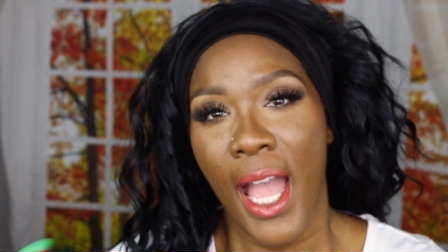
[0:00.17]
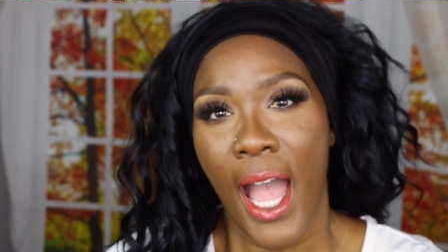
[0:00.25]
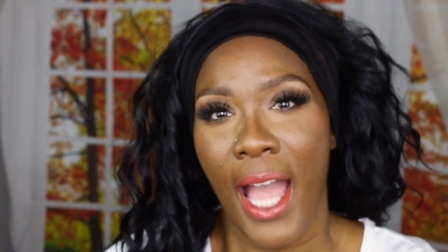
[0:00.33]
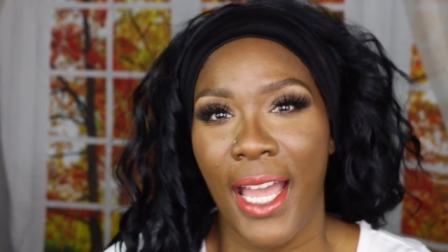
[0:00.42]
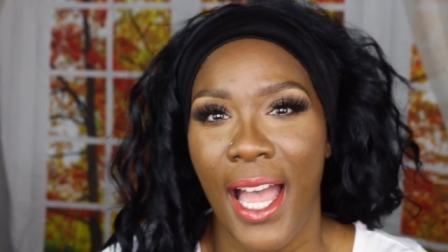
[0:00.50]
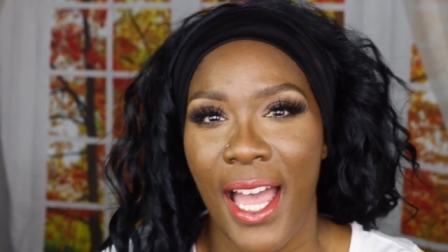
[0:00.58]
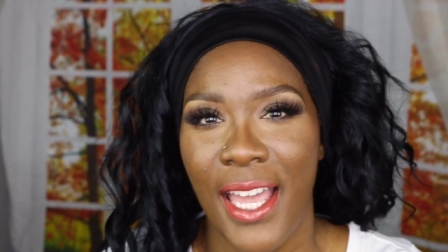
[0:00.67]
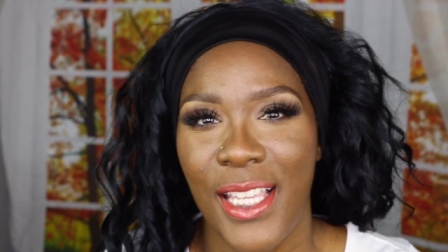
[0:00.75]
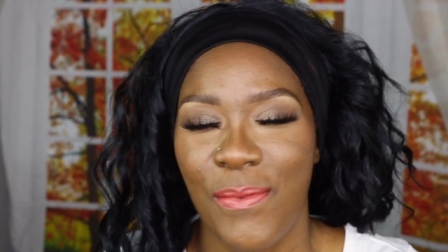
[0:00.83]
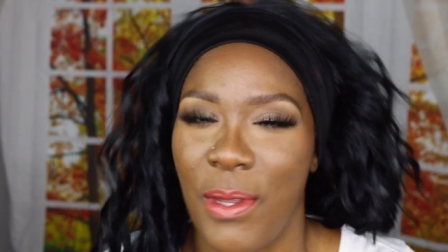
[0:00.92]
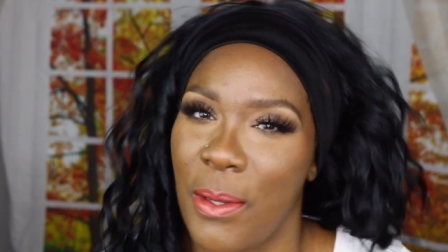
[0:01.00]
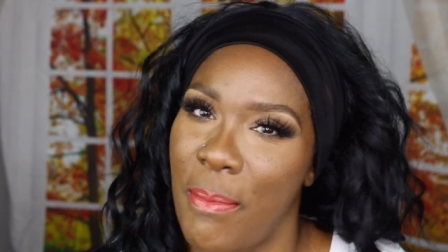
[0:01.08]
Hi guys,
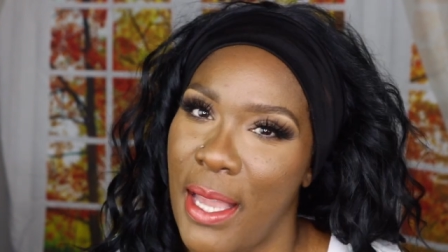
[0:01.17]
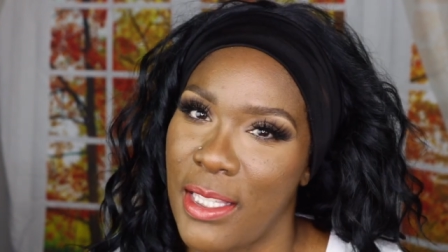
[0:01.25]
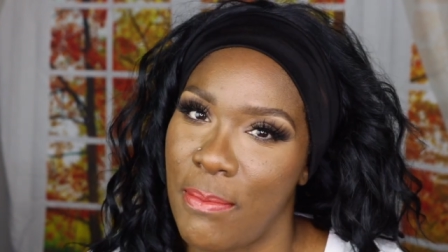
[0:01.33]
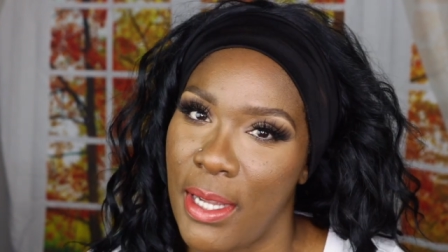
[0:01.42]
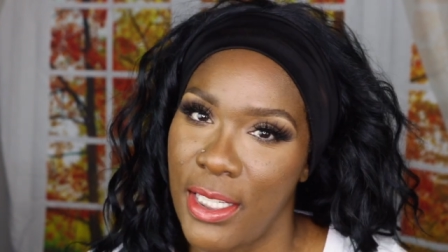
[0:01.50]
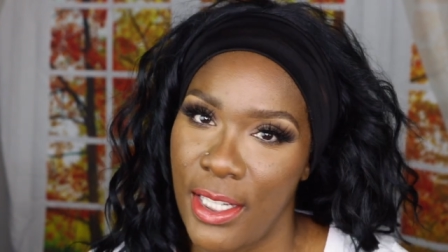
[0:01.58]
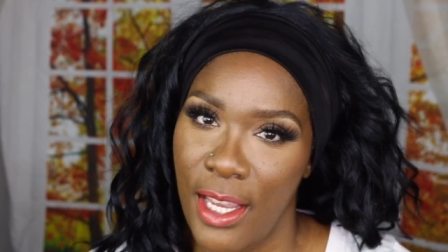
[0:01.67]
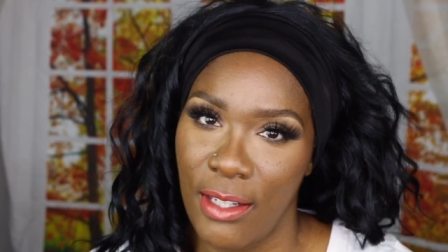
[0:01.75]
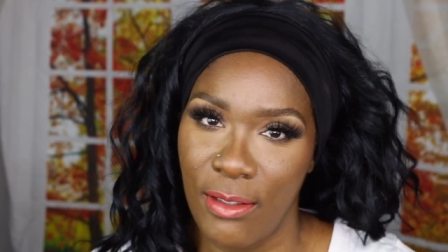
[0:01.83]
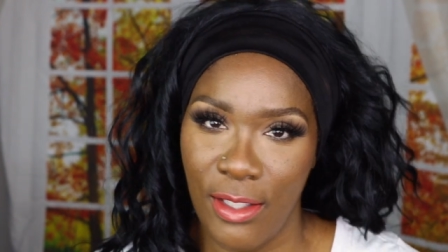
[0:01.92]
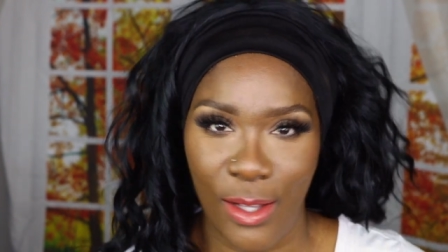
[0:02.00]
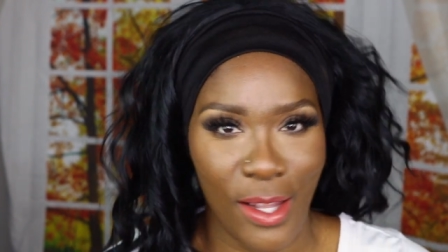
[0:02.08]
welcome back to my
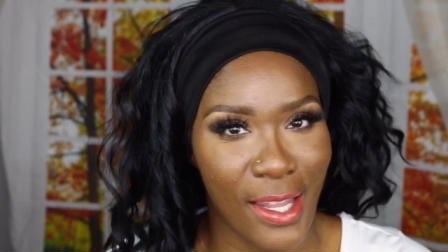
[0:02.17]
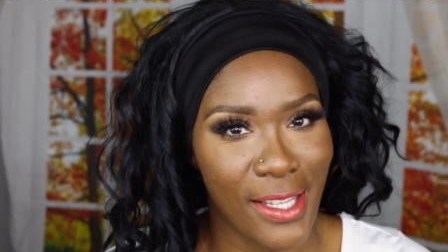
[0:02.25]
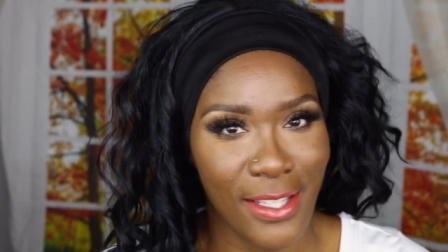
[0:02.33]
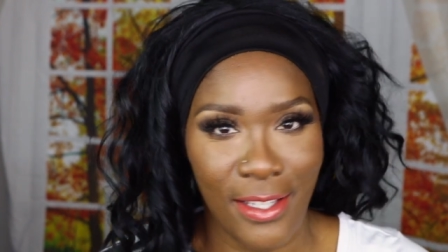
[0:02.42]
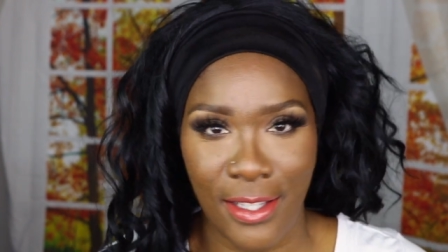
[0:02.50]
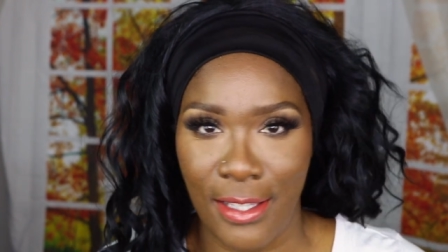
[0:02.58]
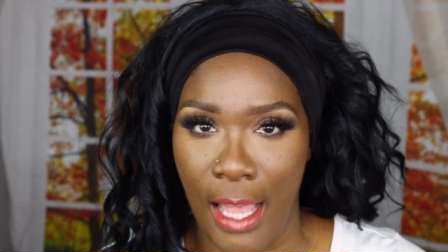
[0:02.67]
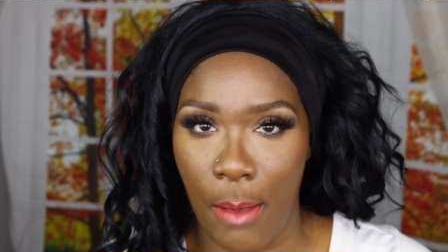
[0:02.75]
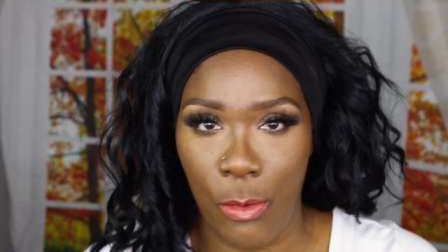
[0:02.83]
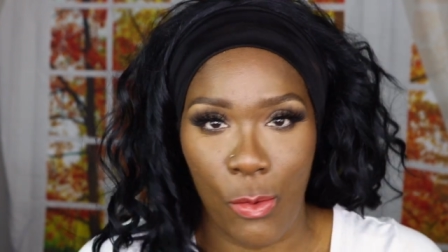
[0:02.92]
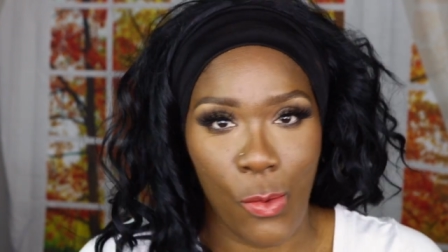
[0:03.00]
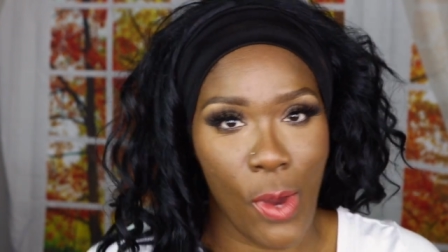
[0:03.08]
channel. So let's just
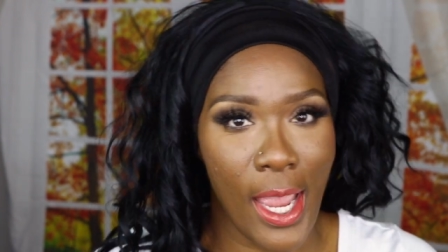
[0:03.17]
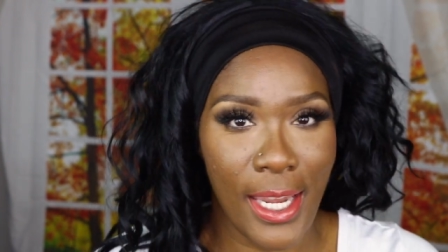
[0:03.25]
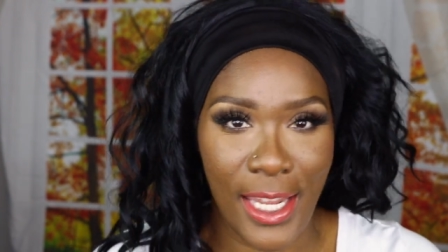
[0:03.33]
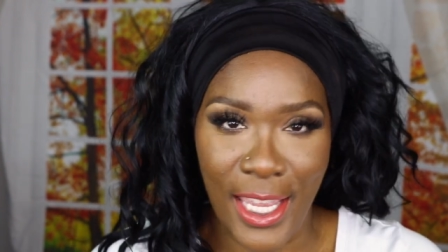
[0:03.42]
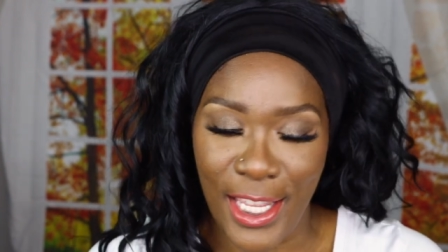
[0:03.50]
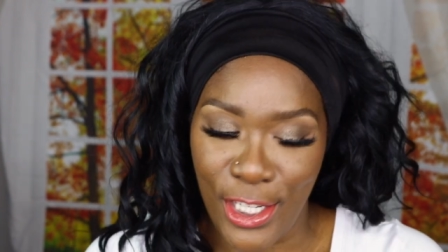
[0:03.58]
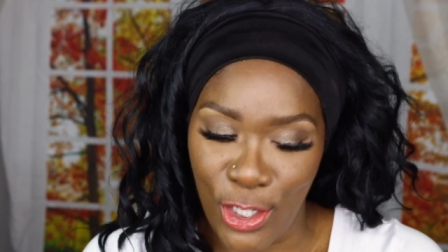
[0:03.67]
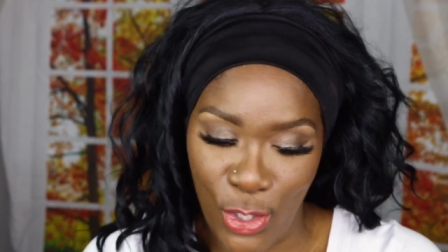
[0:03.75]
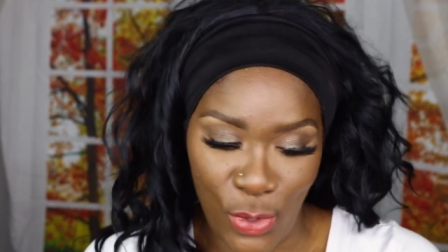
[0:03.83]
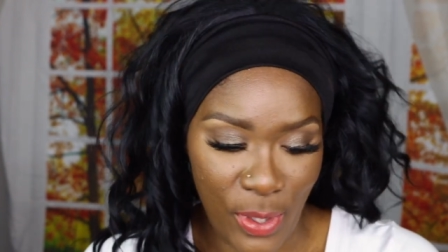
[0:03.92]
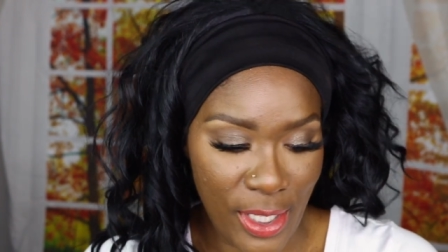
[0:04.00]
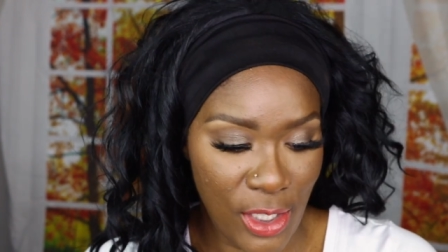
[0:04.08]
hop right
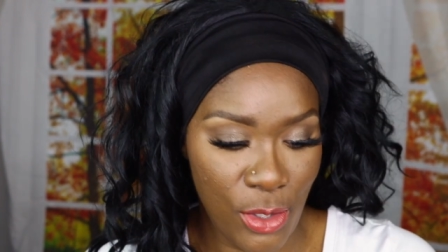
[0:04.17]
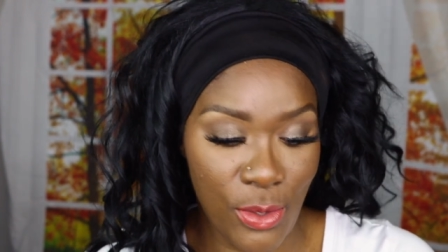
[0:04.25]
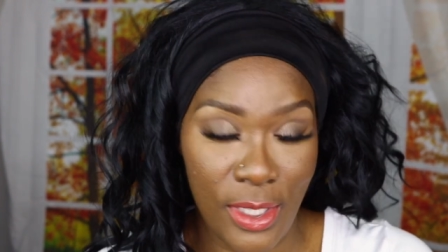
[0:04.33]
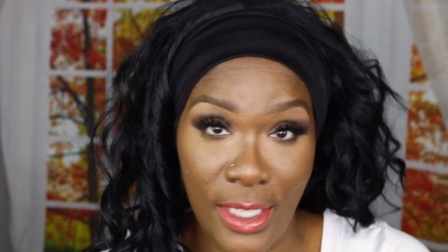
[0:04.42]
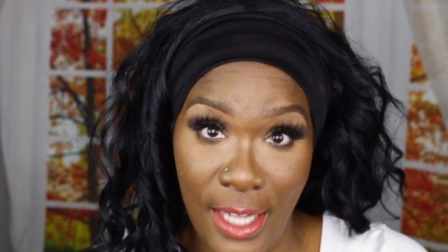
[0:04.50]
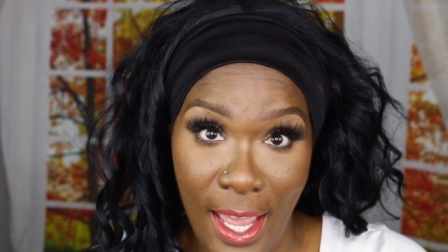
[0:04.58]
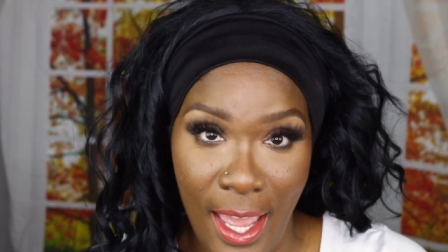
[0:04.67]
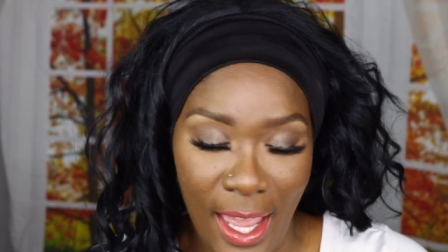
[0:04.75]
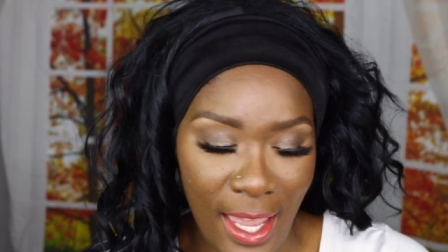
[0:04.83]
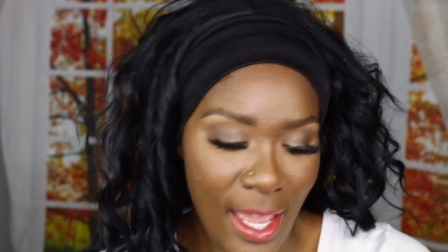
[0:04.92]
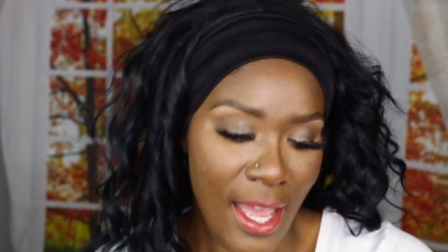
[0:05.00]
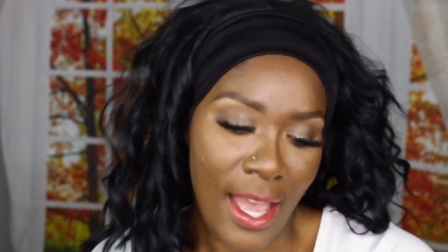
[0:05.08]
into it.
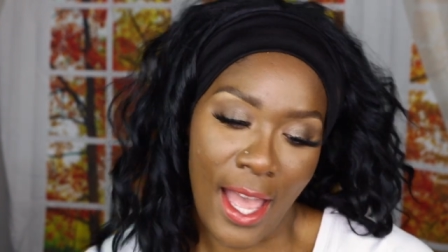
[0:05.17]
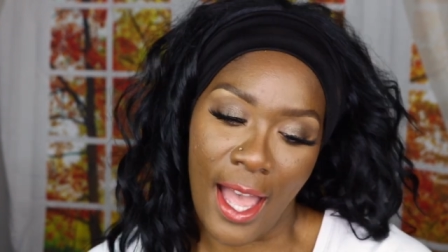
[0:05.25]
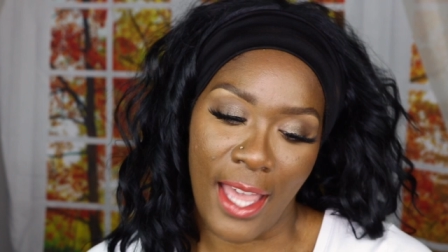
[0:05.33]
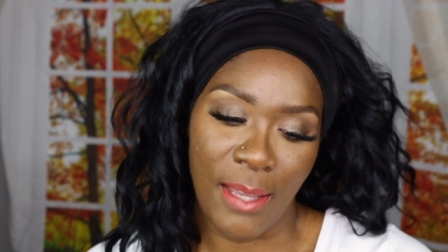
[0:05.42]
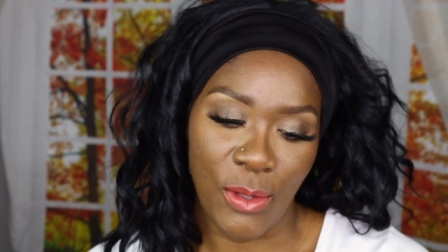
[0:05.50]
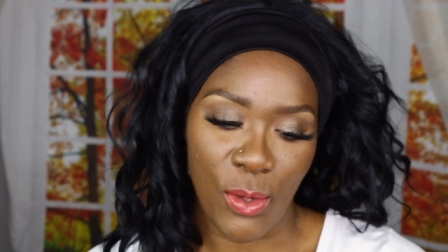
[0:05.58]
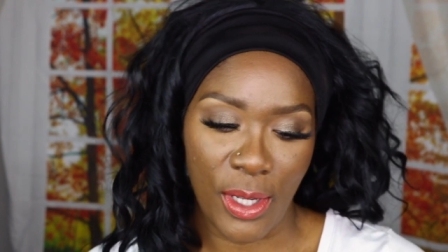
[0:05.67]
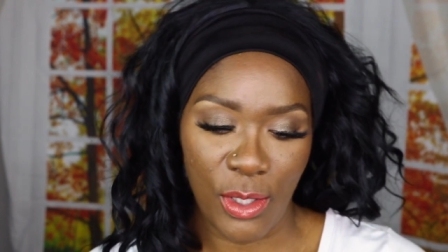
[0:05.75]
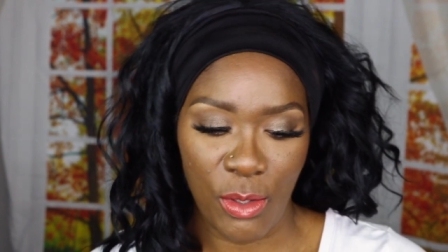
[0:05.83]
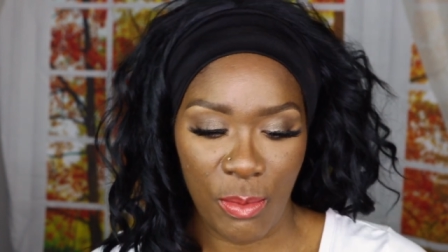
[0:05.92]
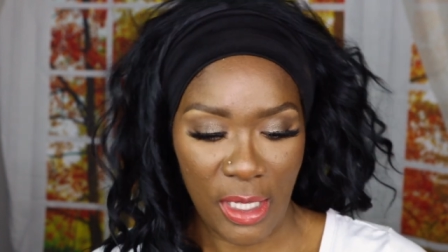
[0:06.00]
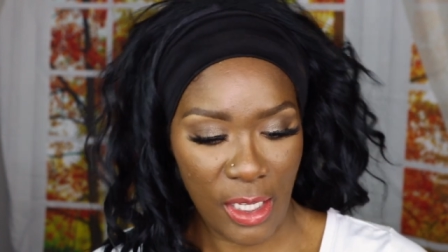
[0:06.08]
Today, I am going
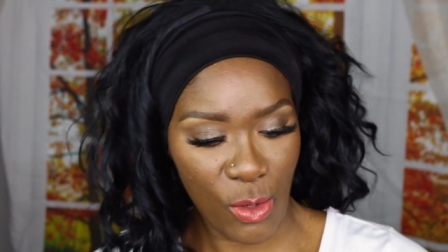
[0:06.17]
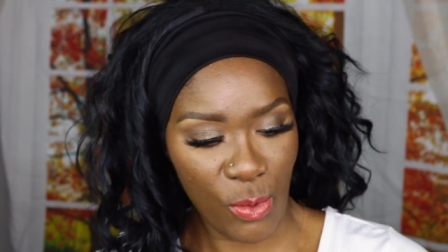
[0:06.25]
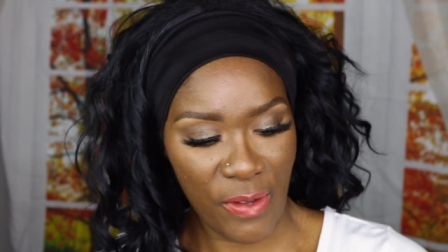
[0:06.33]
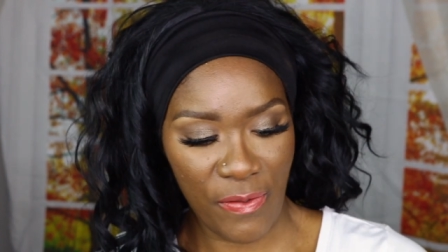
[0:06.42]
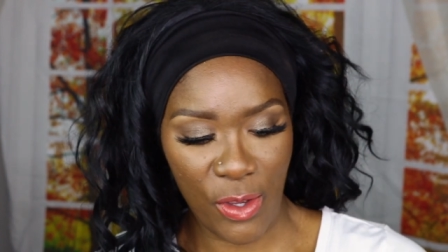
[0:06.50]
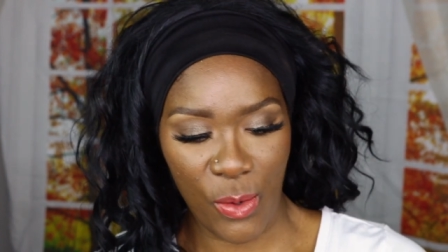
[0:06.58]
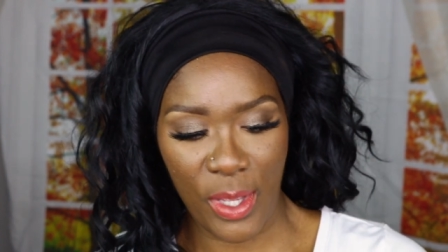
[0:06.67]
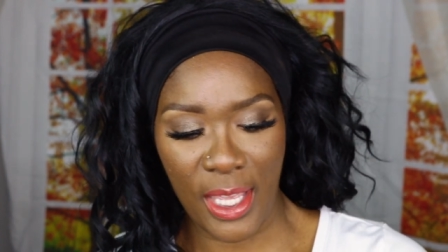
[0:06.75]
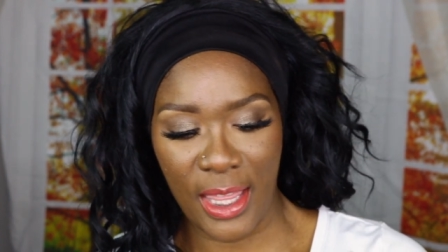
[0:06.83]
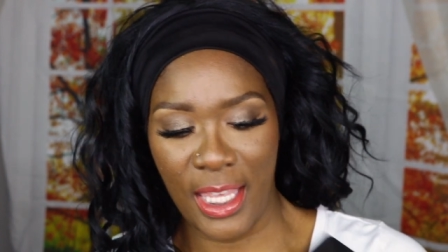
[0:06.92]
to be reviewing